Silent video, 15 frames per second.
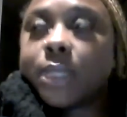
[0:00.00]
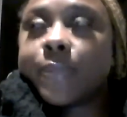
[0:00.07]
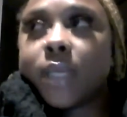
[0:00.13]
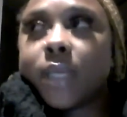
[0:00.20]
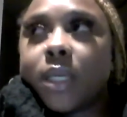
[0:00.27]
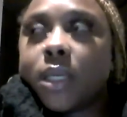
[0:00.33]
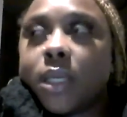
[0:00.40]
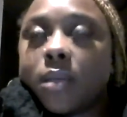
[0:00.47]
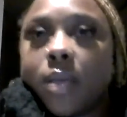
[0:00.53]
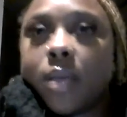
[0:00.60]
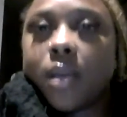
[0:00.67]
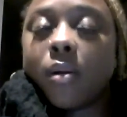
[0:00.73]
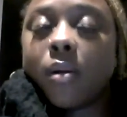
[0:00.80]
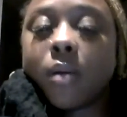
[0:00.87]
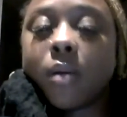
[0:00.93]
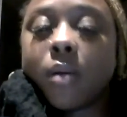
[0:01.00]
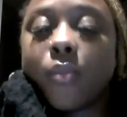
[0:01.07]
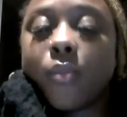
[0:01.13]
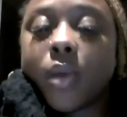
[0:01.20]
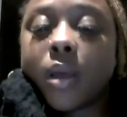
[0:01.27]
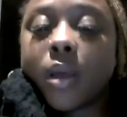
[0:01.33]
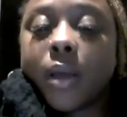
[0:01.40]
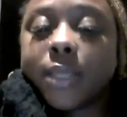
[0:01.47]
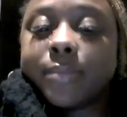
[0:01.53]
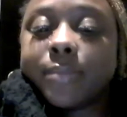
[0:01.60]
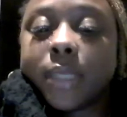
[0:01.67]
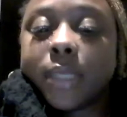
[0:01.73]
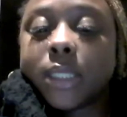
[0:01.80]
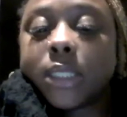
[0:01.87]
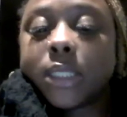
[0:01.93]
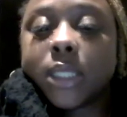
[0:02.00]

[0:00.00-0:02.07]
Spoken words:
but it don't come with as much,